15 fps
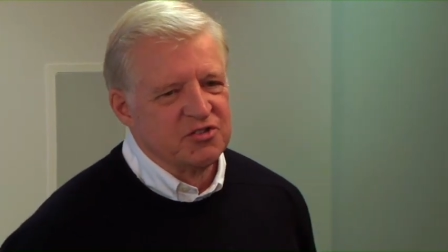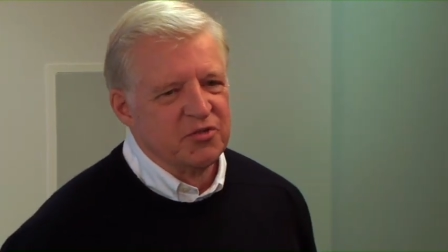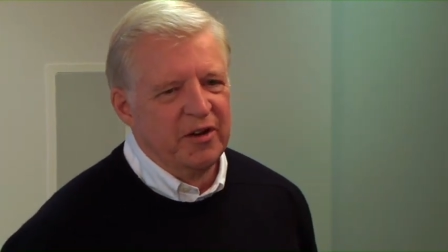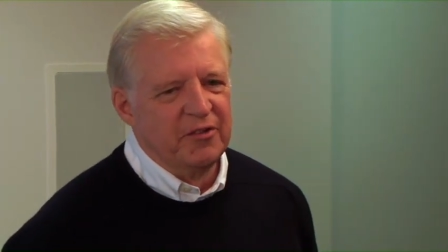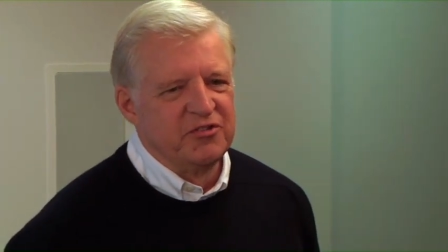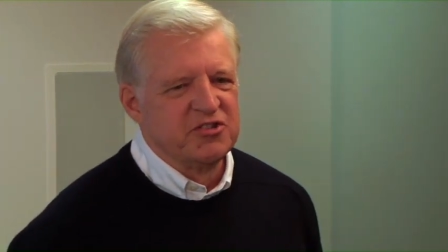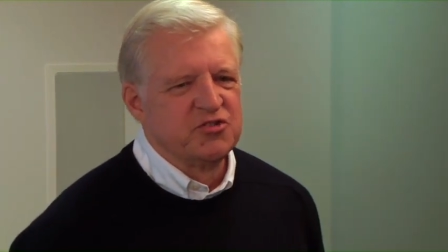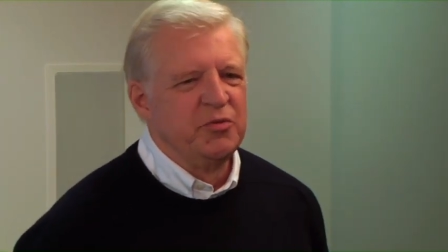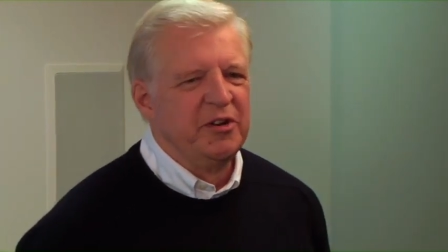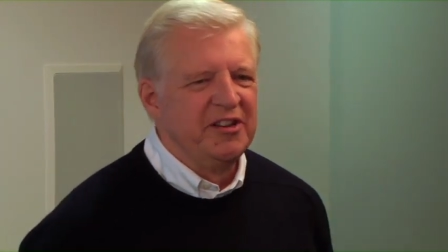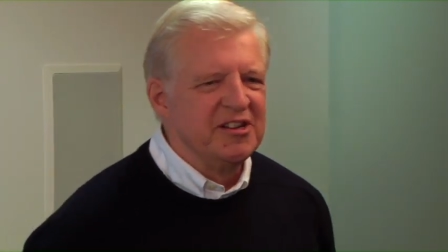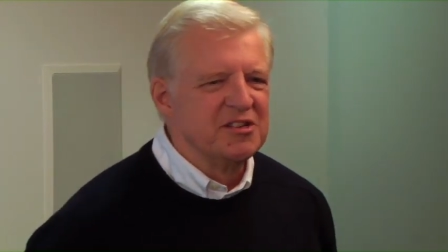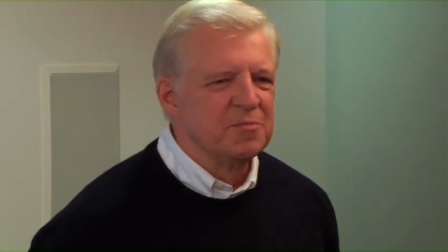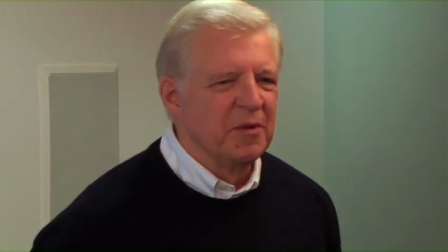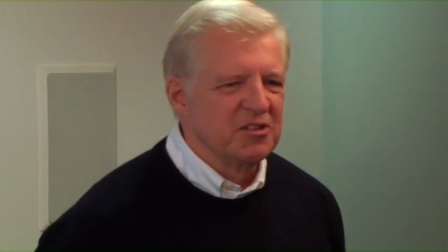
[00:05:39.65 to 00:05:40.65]
So I would just read
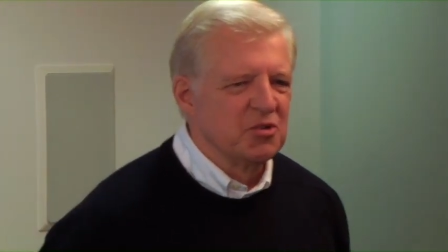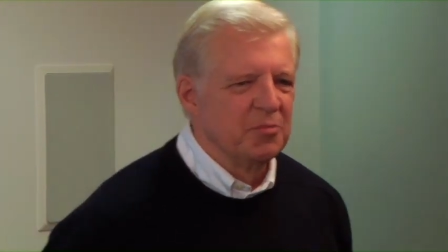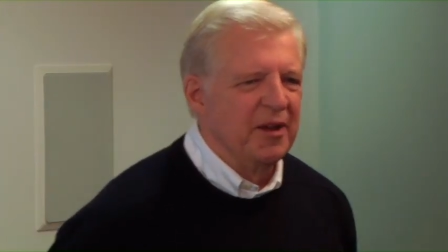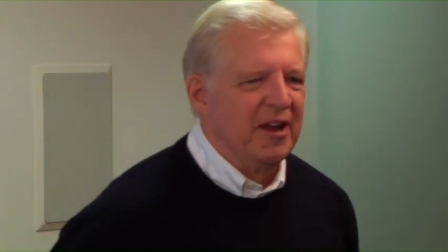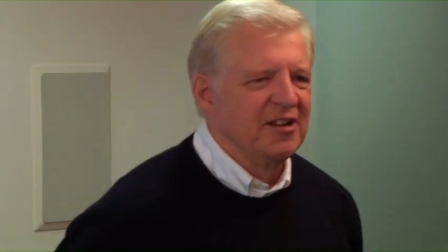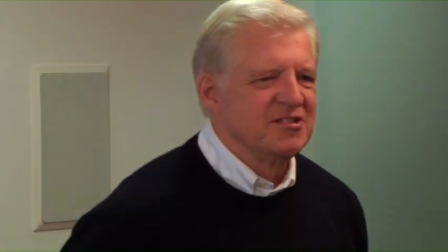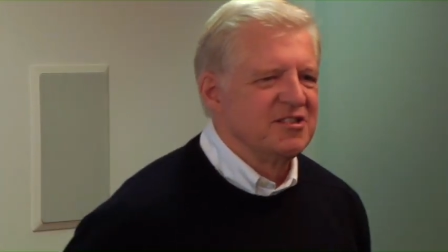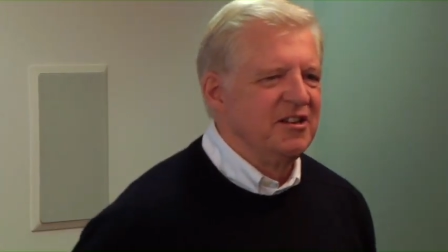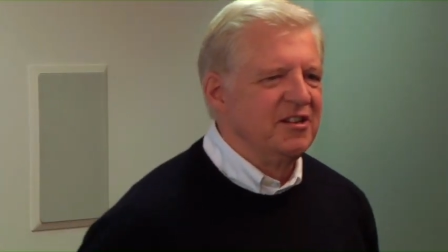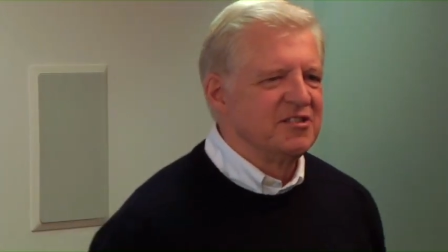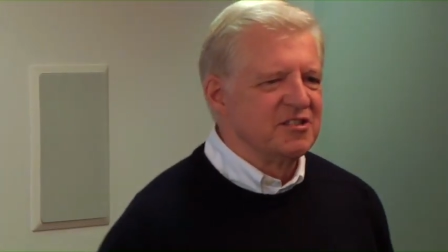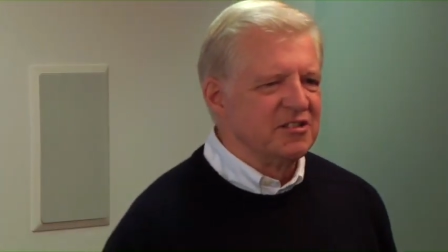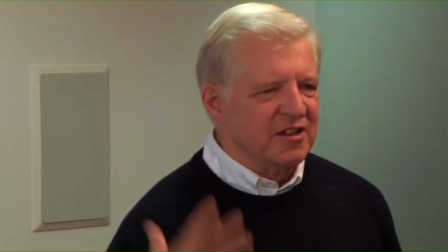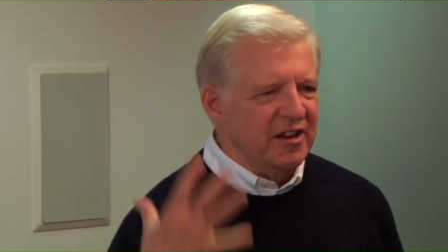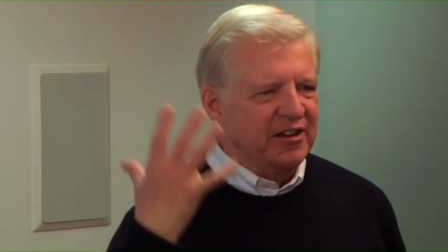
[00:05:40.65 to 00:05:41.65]
these muscle
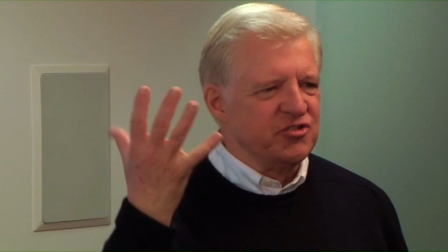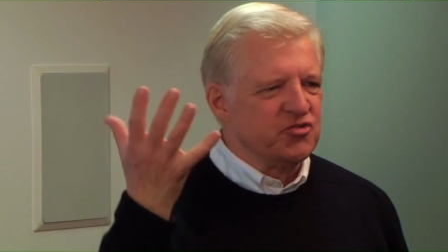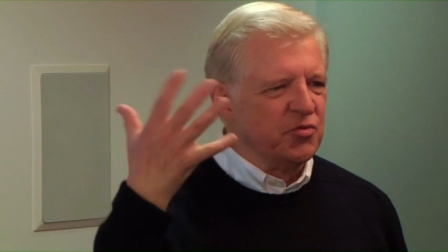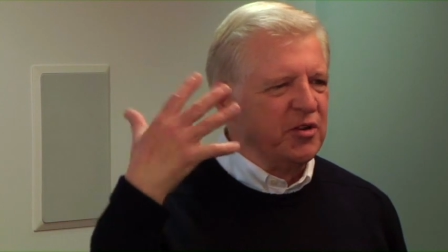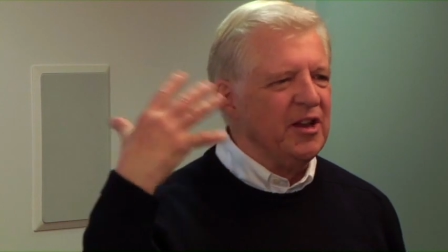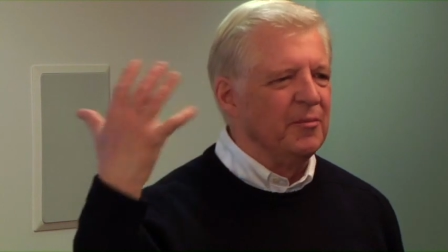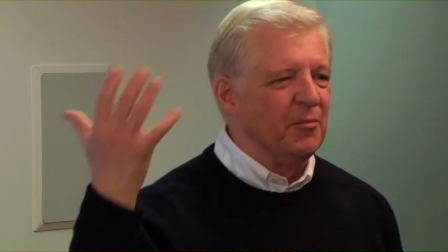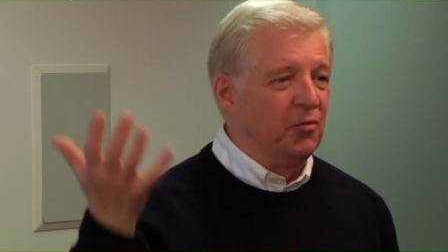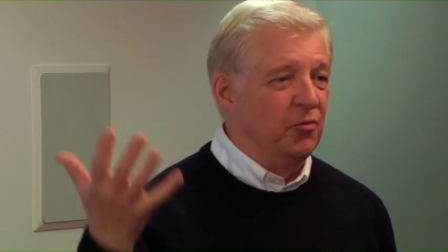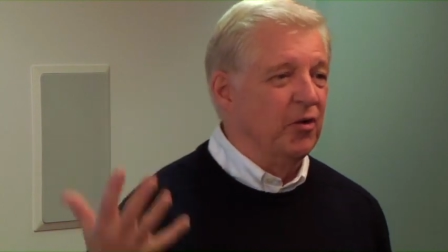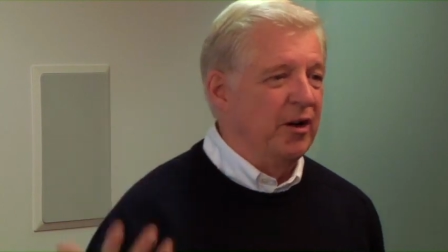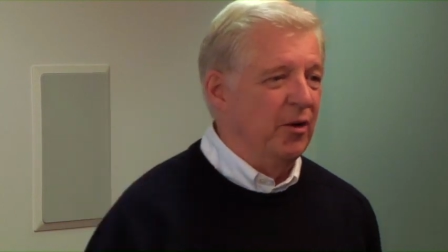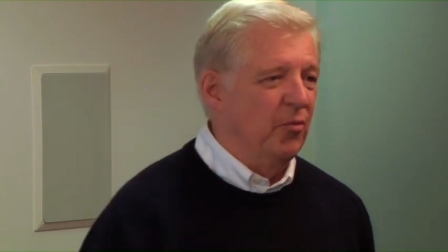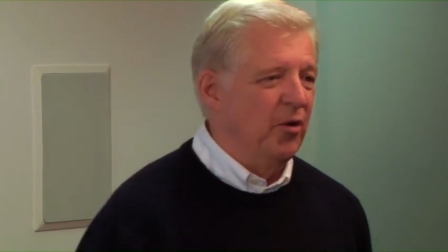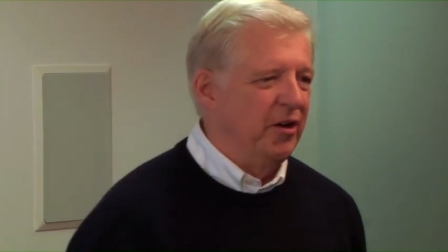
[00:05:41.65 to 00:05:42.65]
magazines and, and dream of
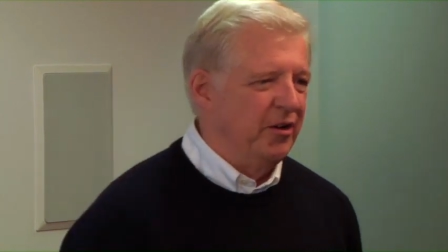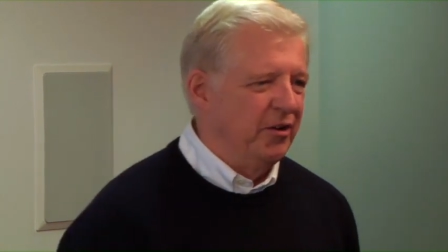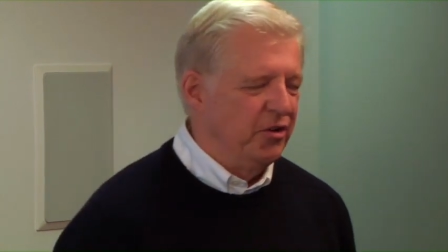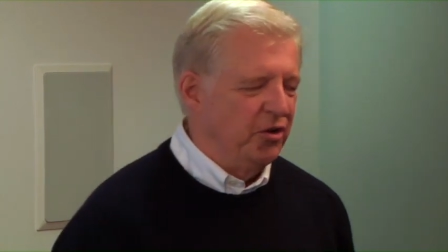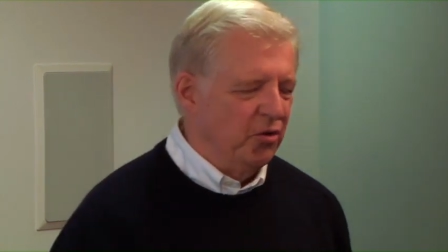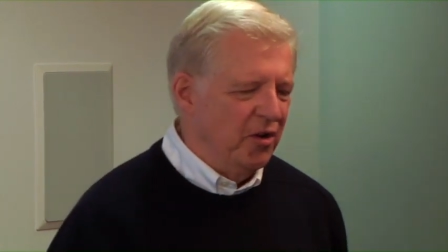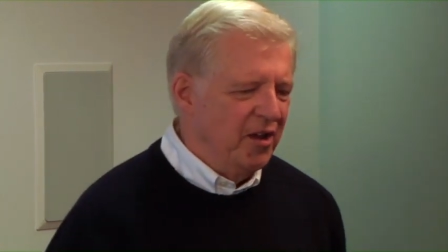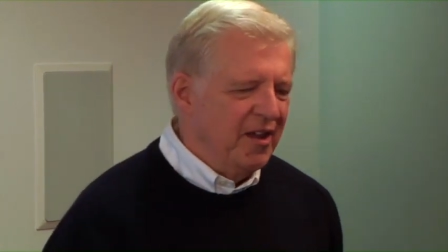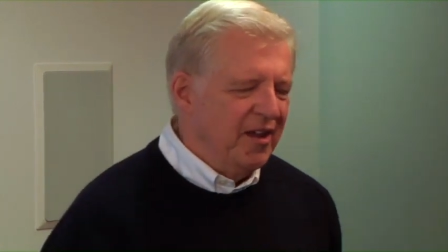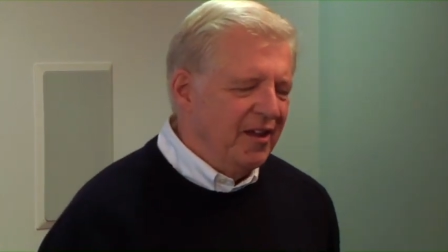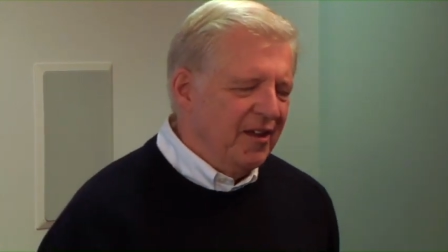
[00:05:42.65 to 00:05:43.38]
what I wanted to do.